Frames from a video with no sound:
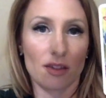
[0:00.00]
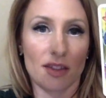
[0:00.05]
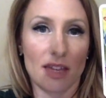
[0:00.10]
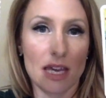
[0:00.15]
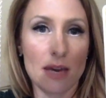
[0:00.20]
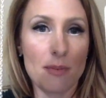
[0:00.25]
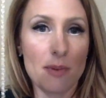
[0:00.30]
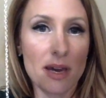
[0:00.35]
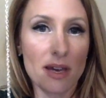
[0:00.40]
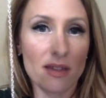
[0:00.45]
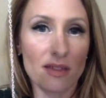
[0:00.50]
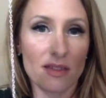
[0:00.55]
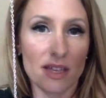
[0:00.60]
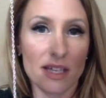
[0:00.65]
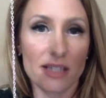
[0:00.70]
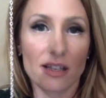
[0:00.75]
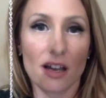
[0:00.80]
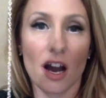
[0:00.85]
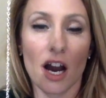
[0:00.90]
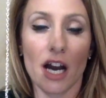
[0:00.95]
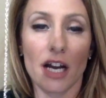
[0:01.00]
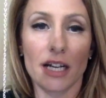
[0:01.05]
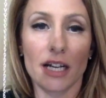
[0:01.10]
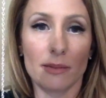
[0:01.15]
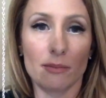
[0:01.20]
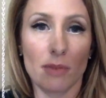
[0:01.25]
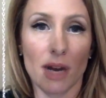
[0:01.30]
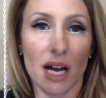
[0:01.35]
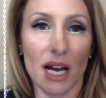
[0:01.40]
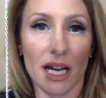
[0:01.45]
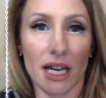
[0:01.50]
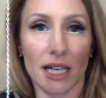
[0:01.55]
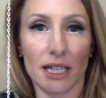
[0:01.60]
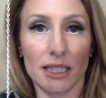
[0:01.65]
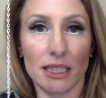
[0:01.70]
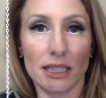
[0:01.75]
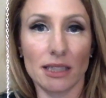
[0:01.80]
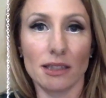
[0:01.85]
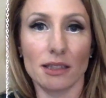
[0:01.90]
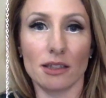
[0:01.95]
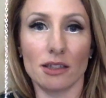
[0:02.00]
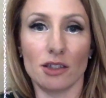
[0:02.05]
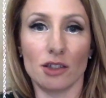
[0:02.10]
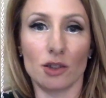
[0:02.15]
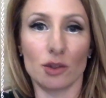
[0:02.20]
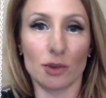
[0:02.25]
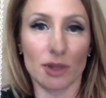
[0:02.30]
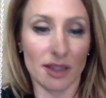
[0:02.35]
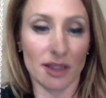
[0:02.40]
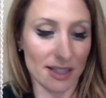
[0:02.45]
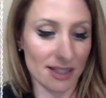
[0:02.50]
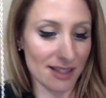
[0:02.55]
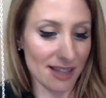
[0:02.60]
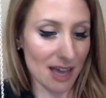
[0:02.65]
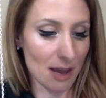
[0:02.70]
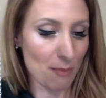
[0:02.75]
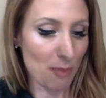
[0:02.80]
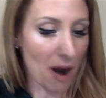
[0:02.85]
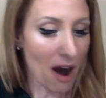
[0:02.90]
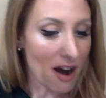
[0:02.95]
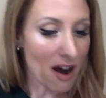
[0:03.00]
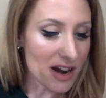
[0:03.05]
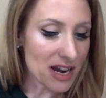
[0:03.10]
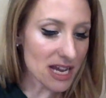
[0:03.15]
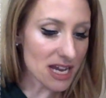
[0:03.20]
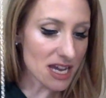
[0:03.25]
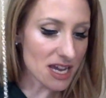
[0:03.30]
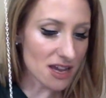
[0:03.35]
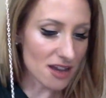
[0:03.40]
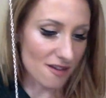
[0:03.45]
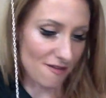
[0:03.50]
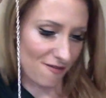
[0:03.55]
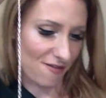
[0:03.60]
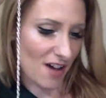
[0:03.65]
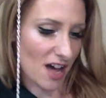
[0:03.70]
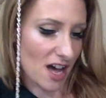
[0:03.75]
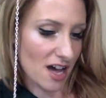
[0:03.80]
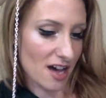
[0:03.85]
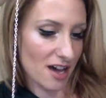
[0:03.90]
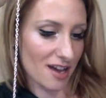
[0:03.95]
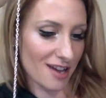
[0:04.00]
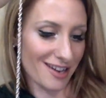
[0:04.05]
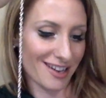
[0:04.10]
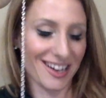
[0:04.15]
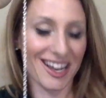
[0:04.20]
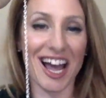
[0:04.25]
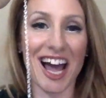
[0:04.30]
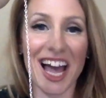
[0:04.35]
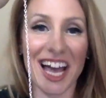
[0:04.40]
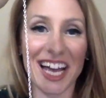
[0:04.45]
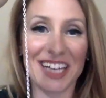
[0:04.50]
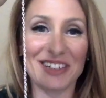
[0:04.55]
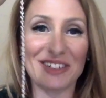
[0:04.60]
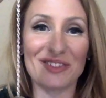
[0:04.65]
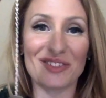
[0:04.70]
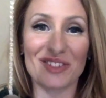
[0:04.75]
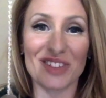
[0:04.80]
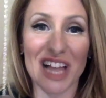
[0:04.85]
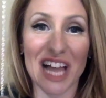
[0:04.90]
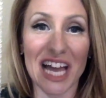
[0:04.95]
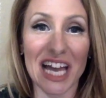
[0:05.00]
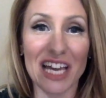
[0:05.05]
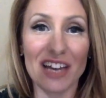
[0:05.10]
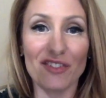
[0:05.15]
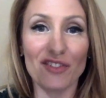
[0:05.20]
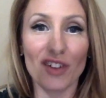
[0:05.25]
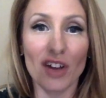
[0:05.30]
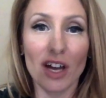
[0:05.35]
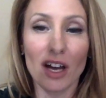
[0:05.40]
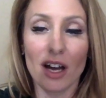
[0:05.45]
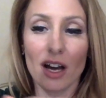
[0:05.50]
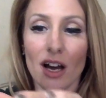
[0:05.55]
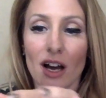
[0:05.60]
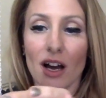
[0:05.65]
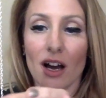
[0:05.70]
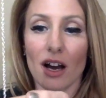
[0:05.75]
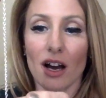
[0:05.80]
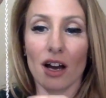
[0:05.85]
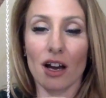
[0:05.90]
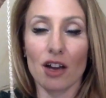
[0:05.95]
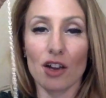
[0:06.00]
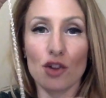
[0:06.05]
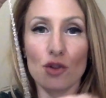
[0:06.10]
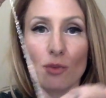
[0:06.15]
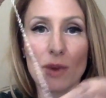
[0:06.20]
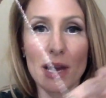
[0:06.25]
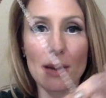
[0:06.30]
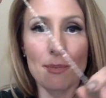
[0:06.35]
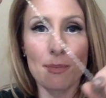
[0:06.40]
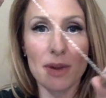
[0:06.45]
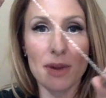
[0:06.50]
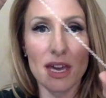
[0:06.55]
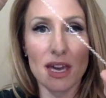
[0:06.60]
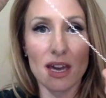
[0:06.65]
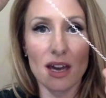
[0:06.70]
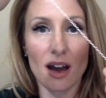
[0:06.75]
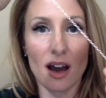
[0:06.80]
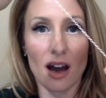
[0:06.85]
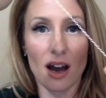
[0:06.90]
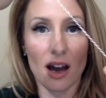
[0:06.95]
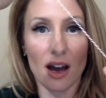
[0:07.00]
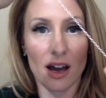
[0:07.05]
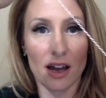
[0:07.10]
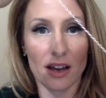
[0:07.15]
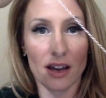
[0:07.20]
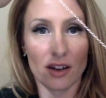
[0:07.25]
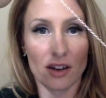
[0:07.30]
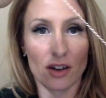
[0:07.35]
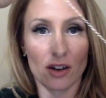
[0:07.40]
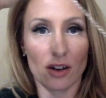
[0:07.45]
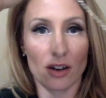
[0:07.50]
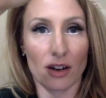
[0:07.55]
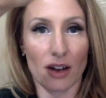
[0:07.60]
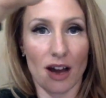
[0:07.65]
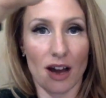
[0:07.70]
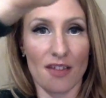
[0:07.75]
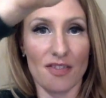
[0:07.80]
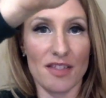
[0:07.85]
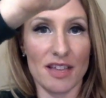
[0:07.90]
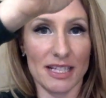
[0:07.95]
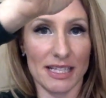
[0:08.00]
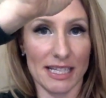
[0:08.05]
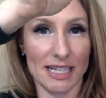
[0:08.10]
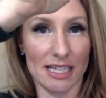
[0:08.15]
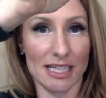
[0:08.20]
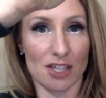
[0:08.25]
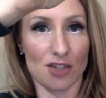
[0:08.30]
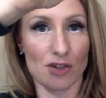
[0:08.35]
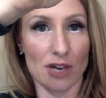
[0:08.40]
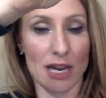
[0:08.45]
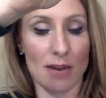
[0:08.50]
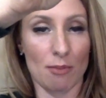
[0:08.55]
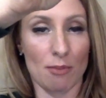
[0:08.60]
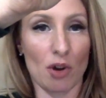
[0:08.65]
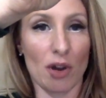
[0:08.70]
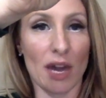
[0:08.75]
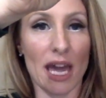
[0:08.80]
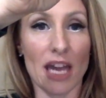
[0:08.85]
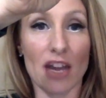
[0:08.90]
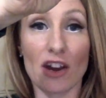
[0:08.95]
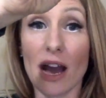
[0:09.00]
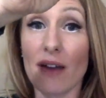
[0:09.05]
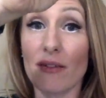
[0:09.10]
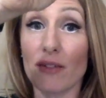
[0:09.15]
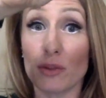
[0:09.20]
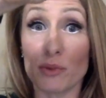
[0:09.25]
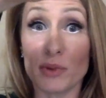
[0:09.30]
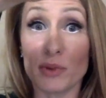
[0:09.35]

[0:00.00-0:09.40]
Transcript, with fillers: keeping this card in mind, you know, with this like party, fun kind of life, you might be on on this extreme, okay? You're having a